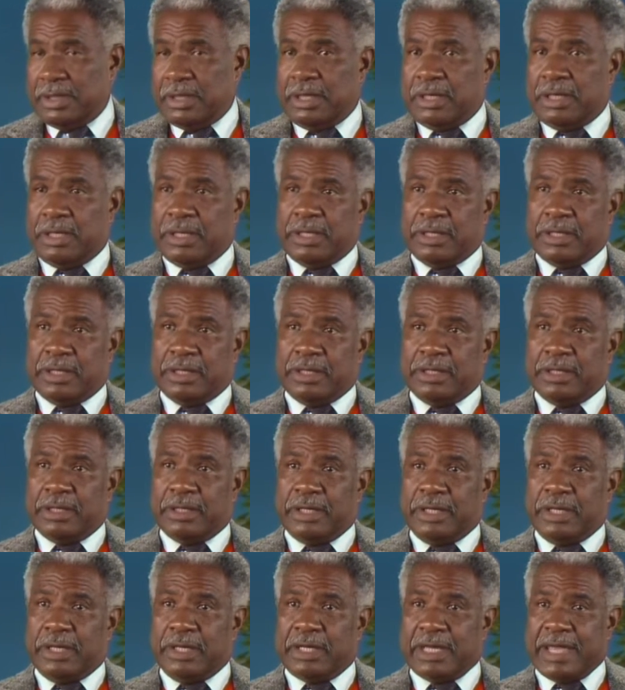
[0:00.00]
Uh,
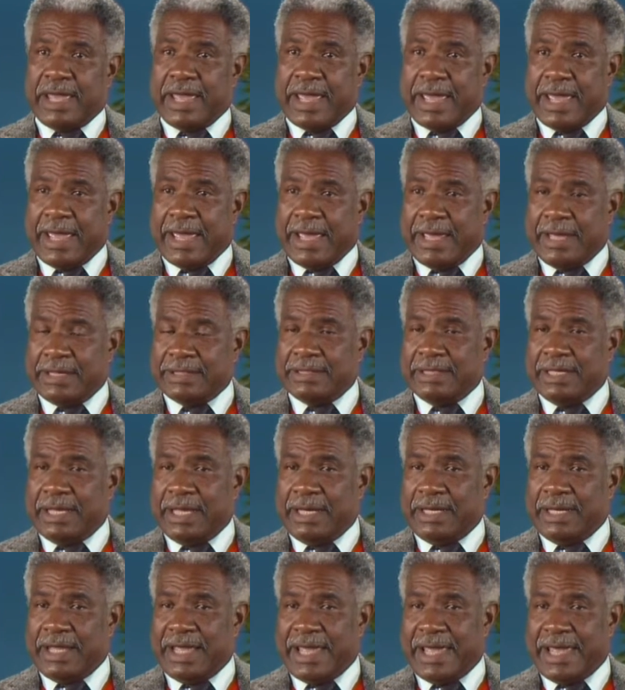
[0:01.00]
it had
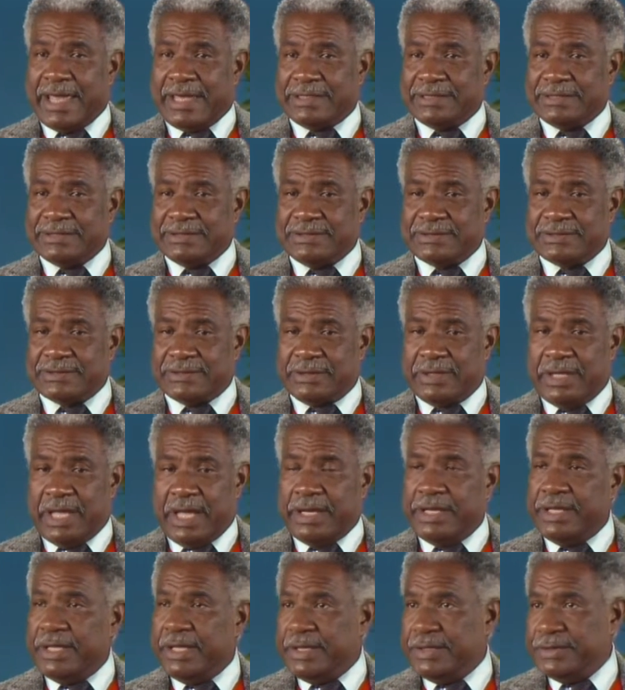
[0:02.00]
and has
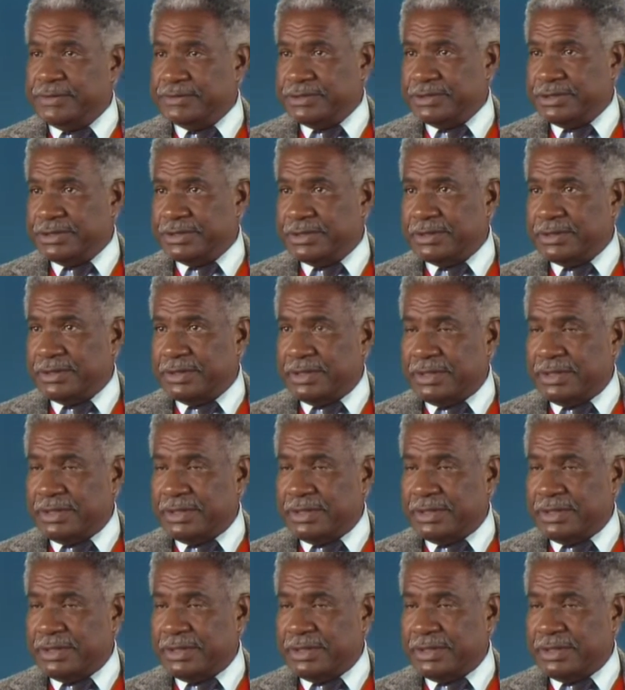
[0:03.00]
an energy,